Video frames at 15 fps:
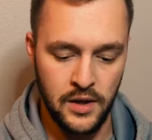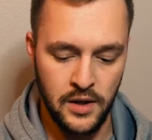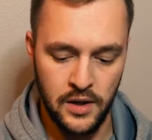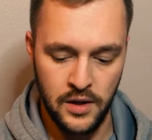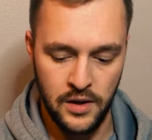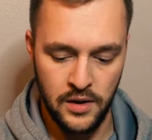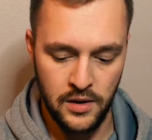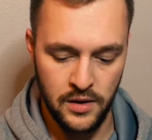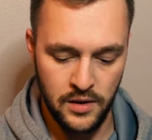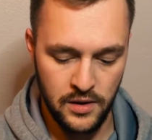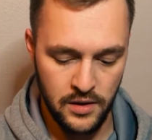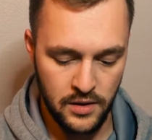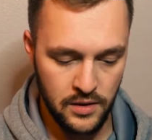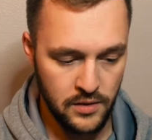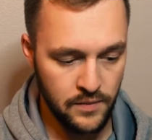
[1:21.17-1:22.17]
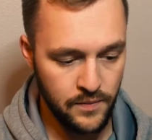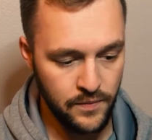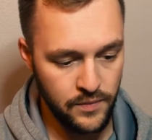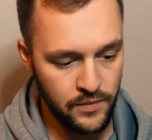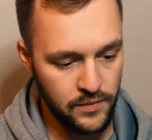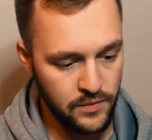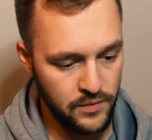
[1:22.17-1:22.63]

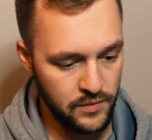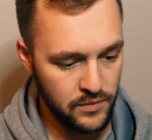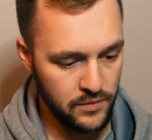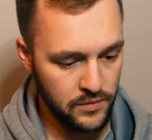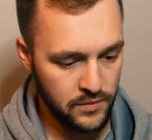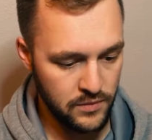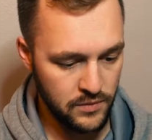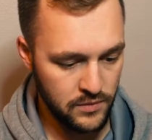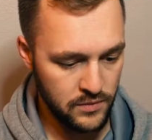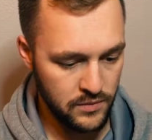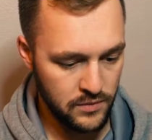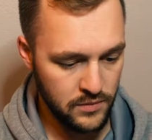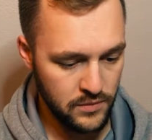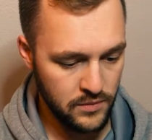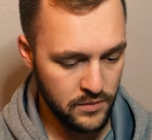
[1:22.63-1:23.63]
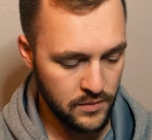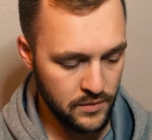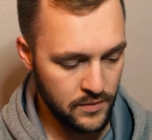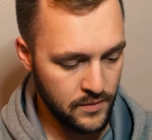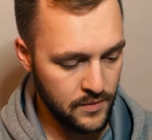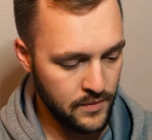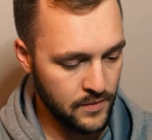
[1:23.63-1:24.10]

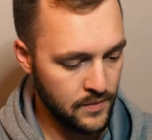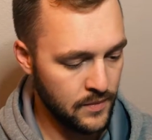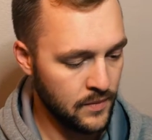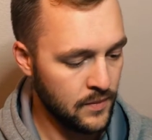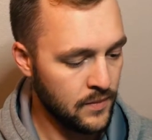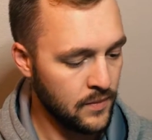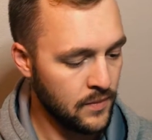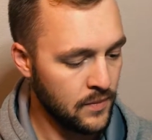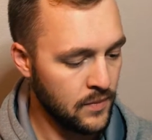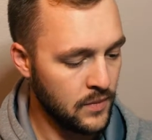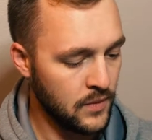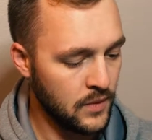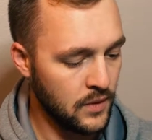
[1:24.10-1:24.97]
Nobody speaks.